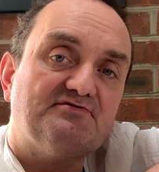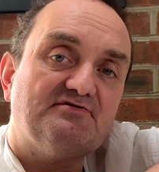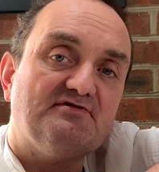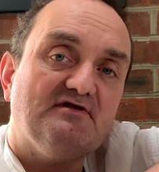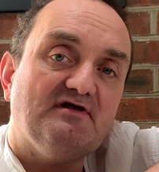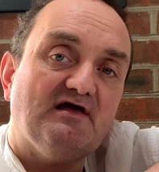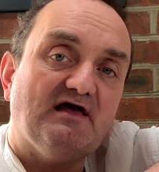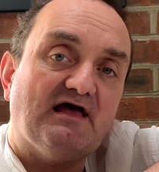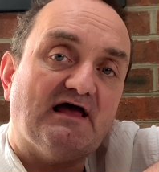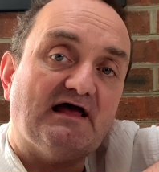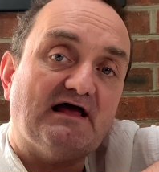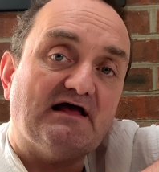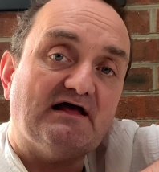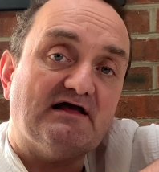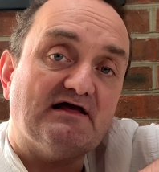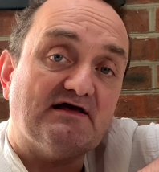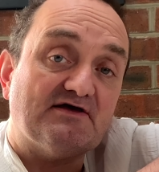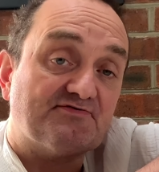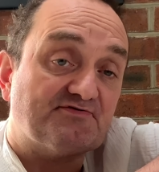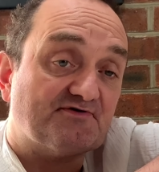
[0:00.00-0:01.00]

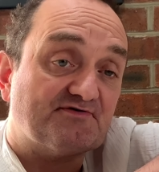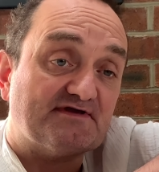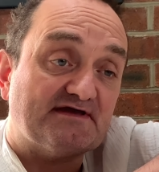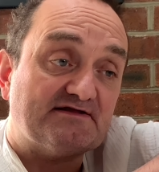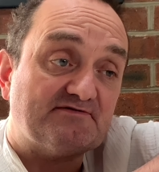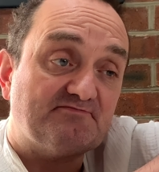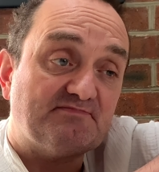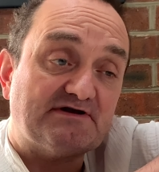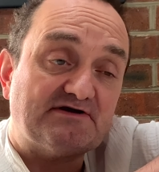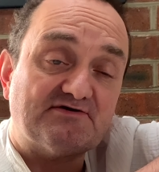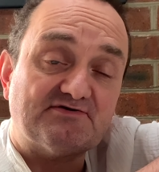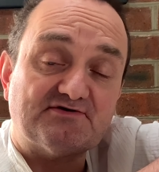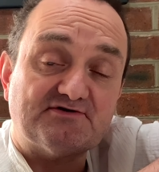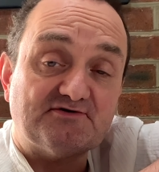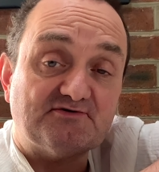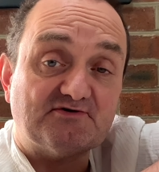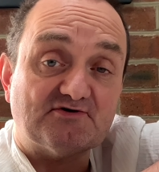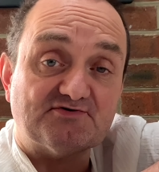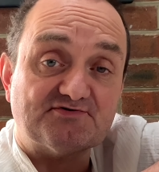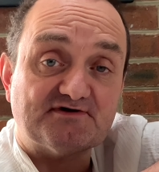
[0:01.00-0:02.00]
as I said, because
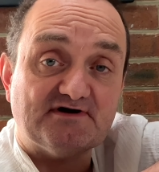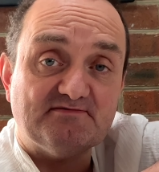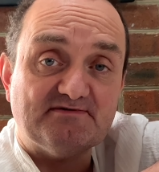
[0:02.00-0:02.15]
you've got so